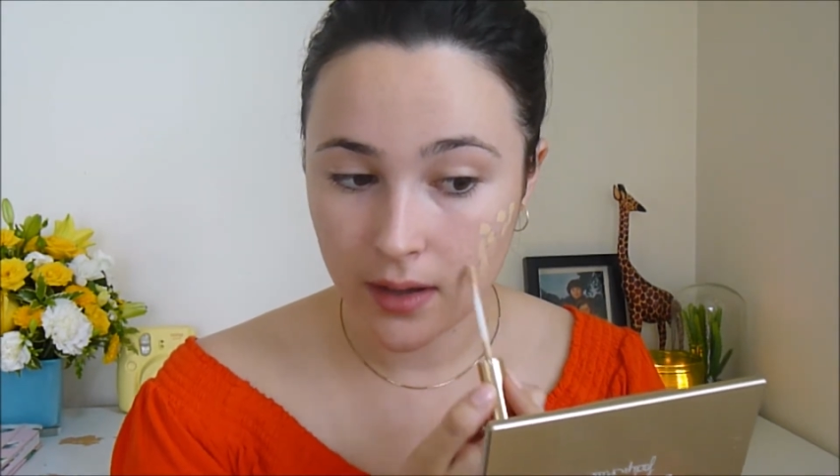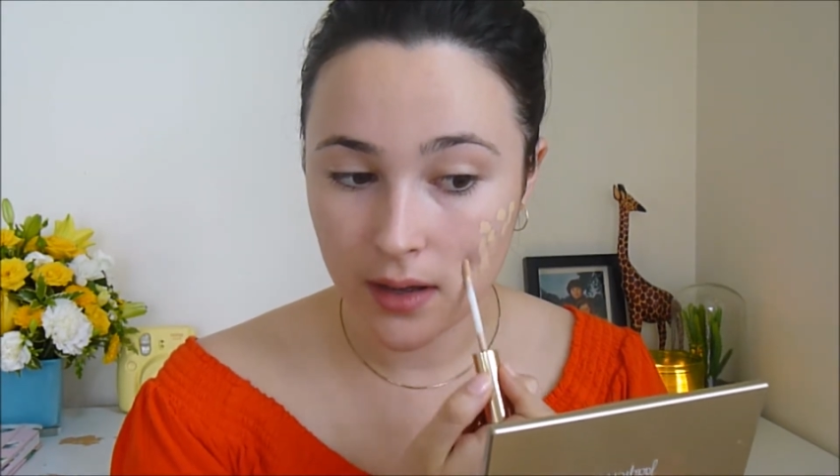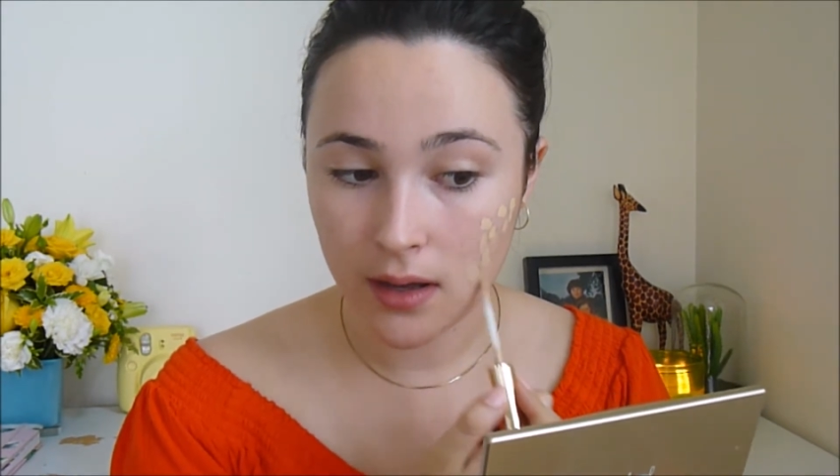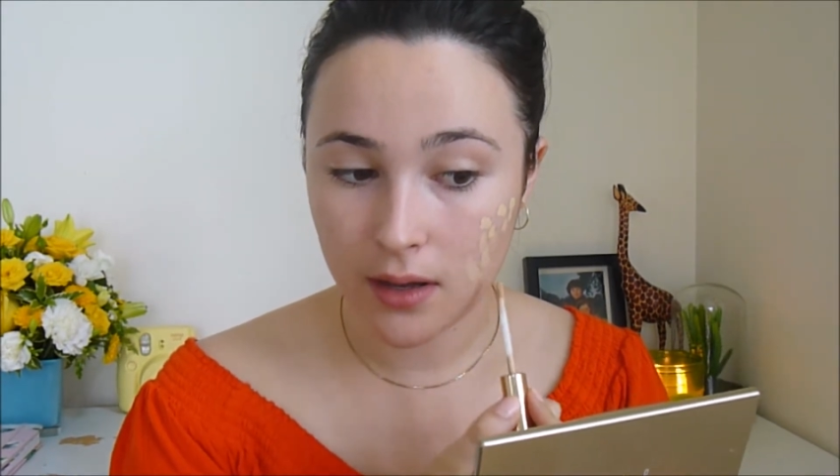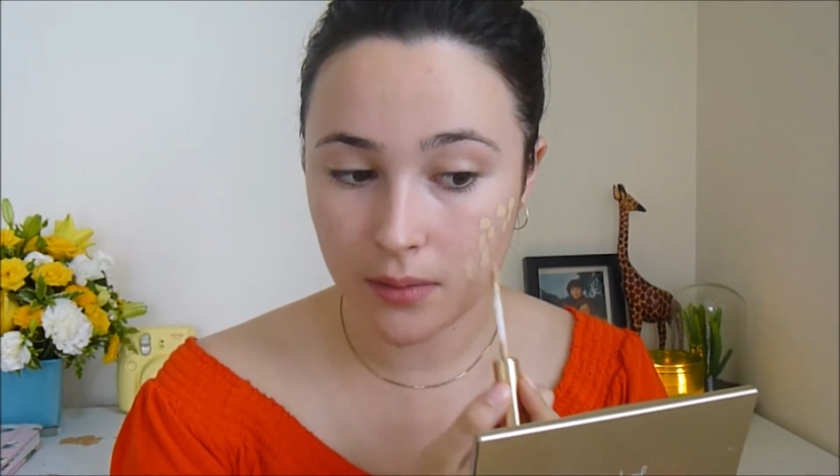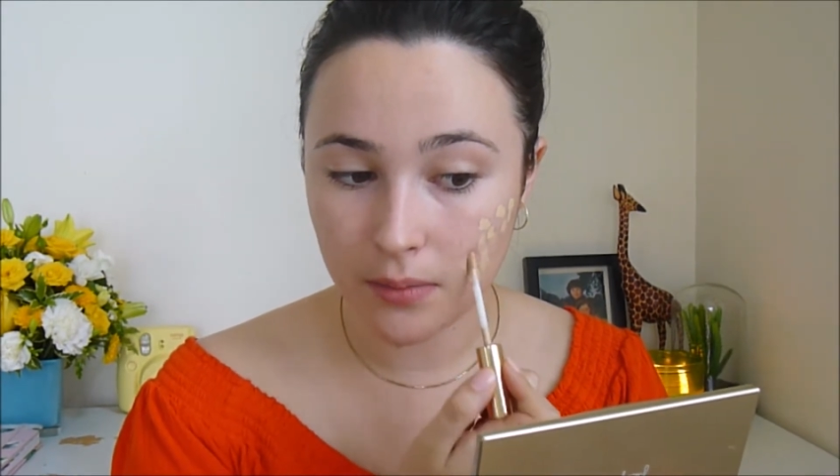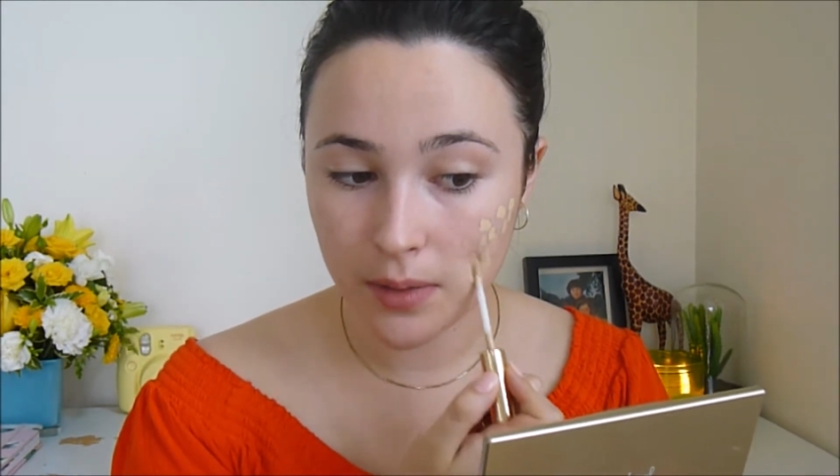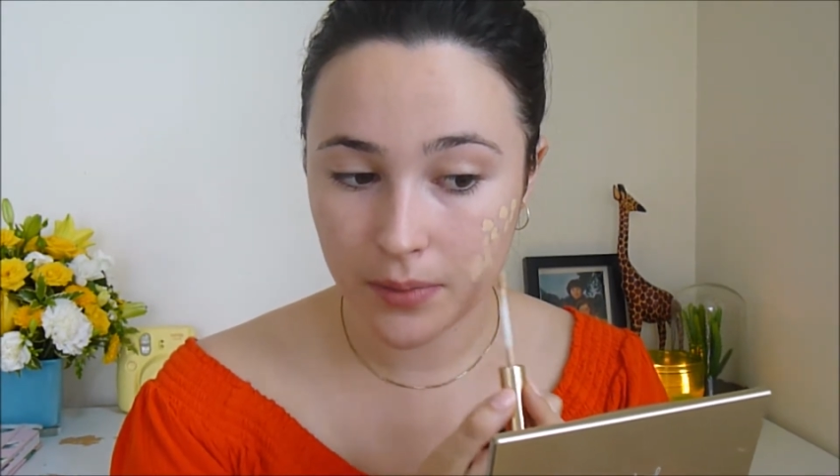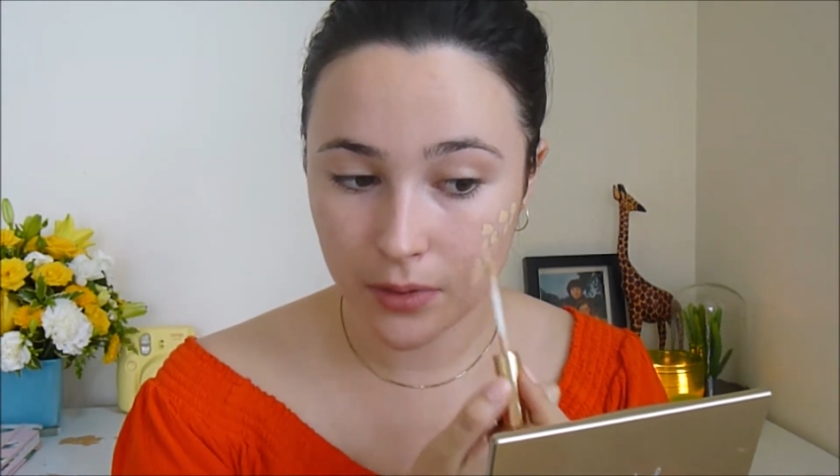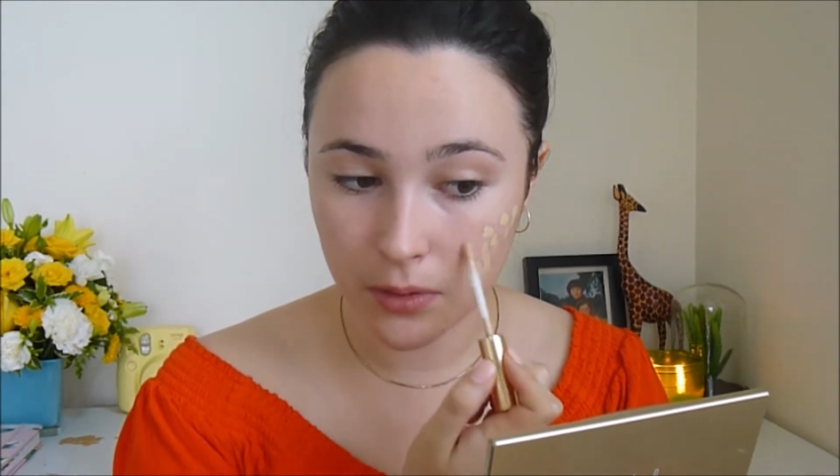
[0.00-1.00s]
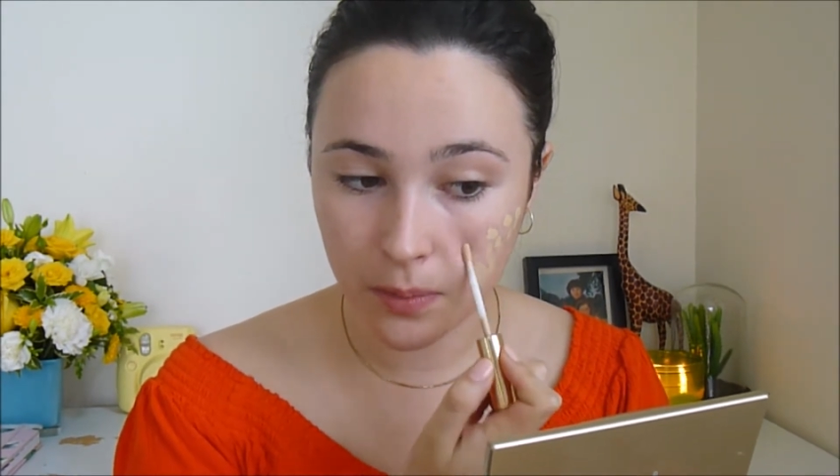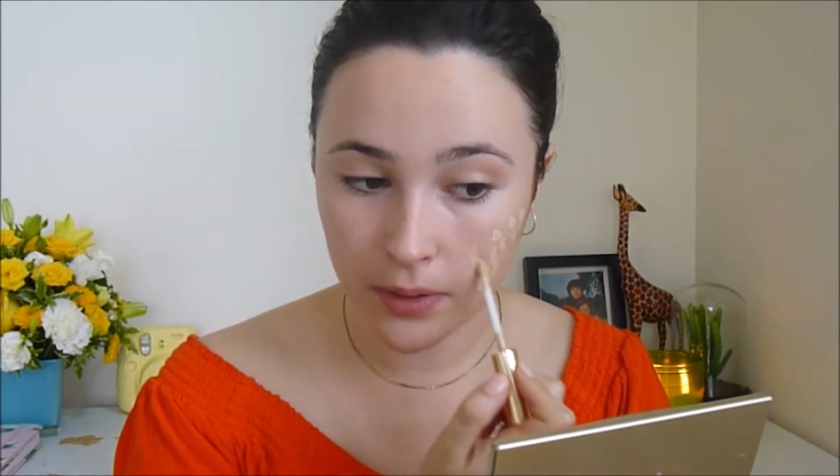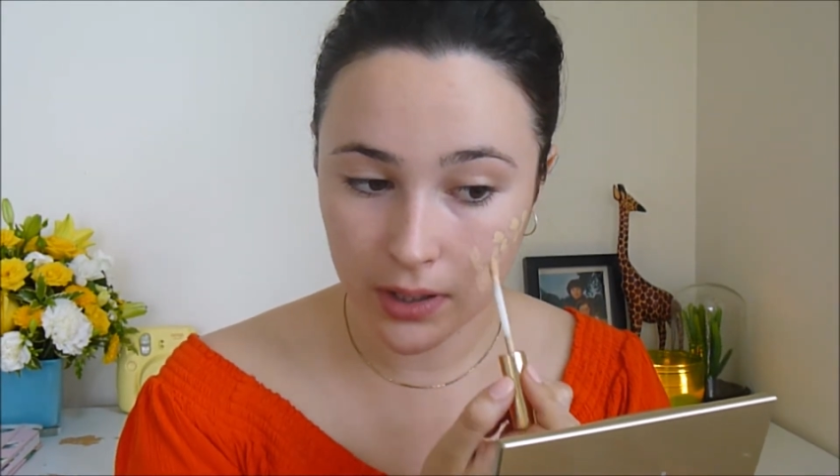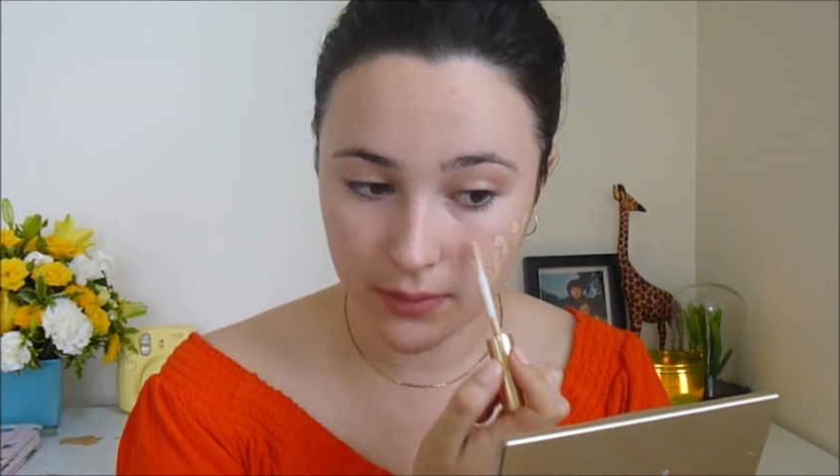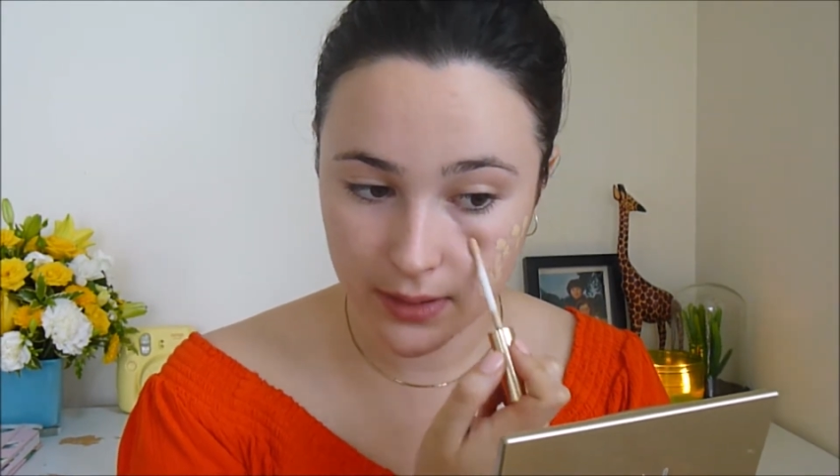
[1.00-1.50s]
Remember, the whole
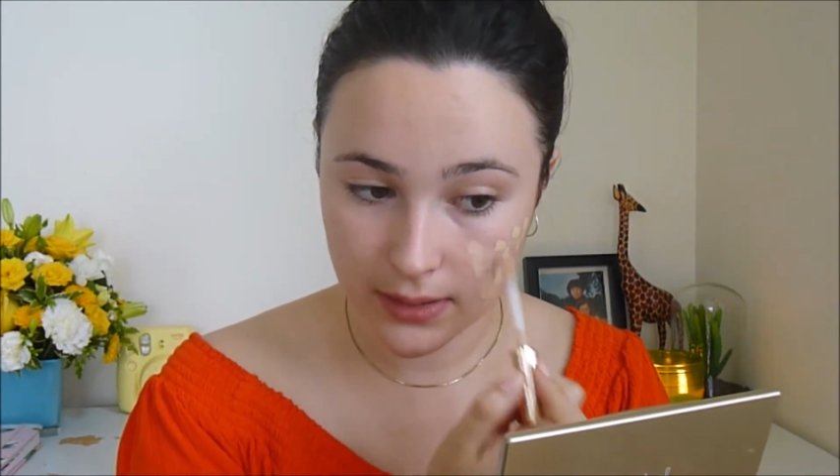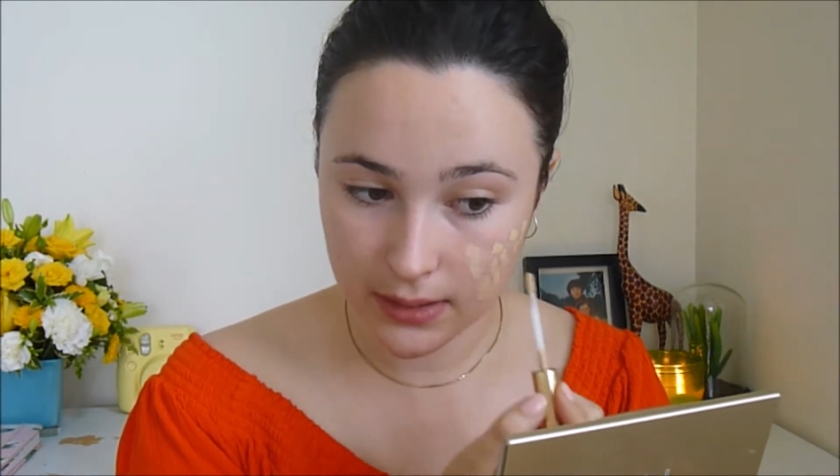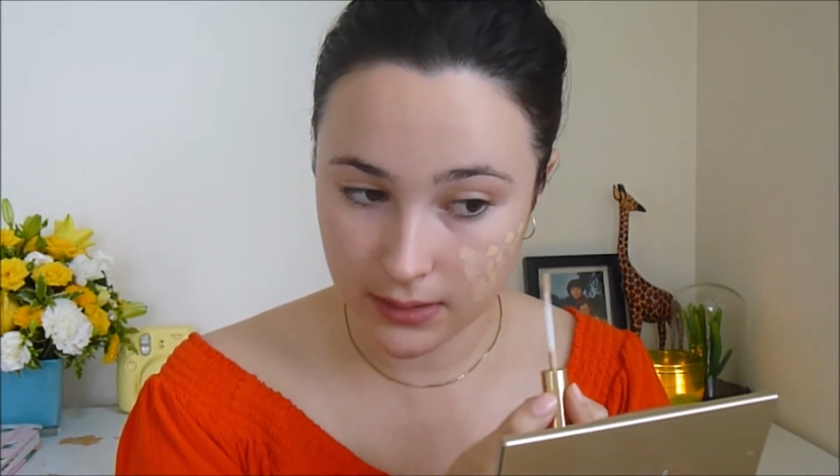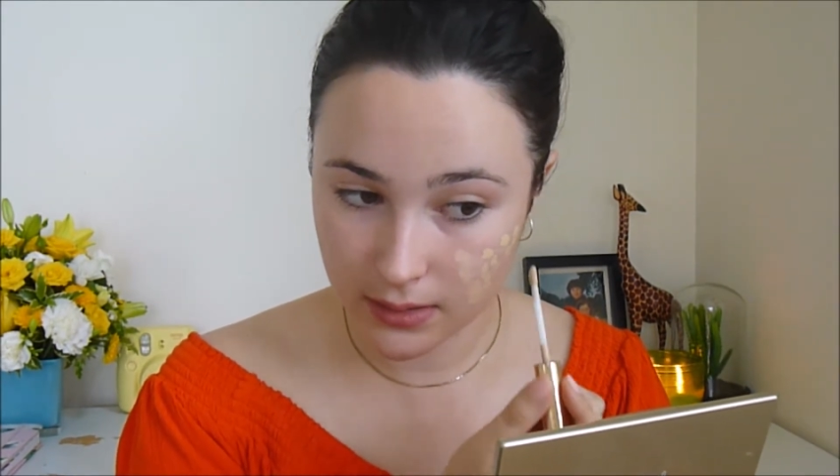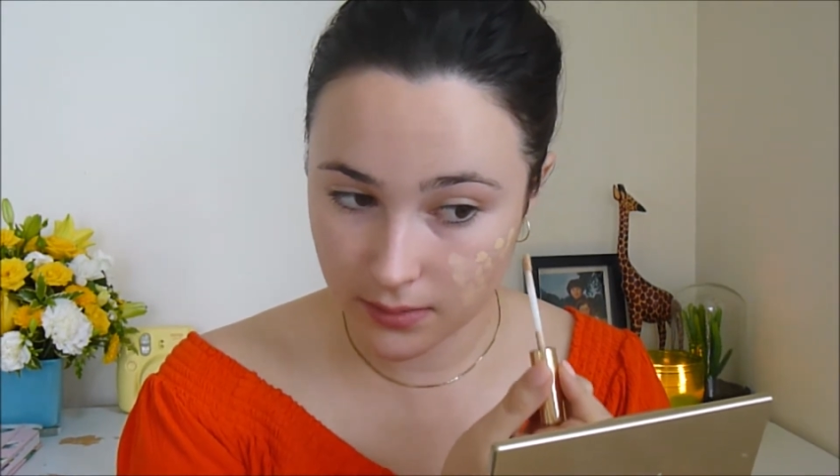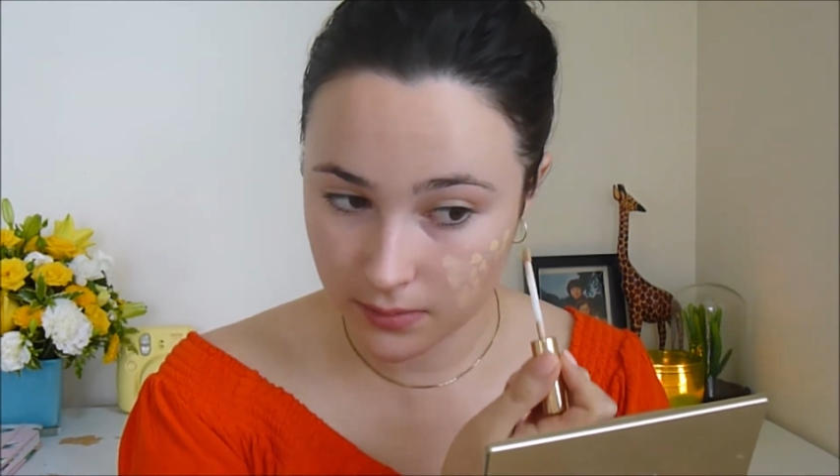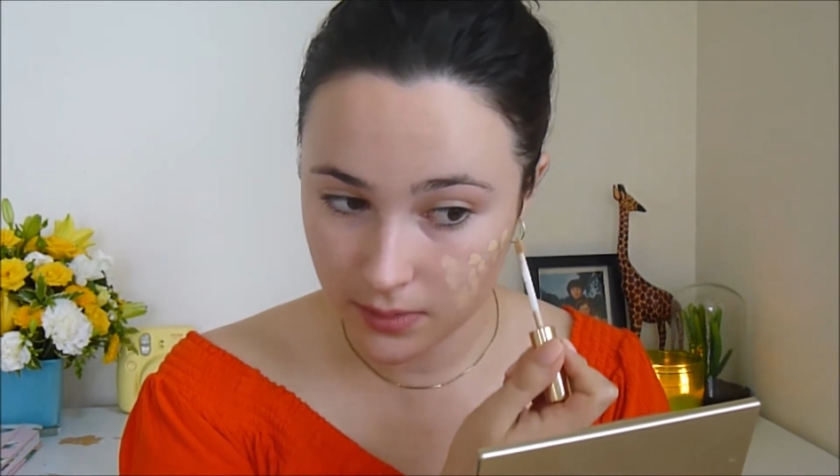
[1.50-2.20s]
point of this is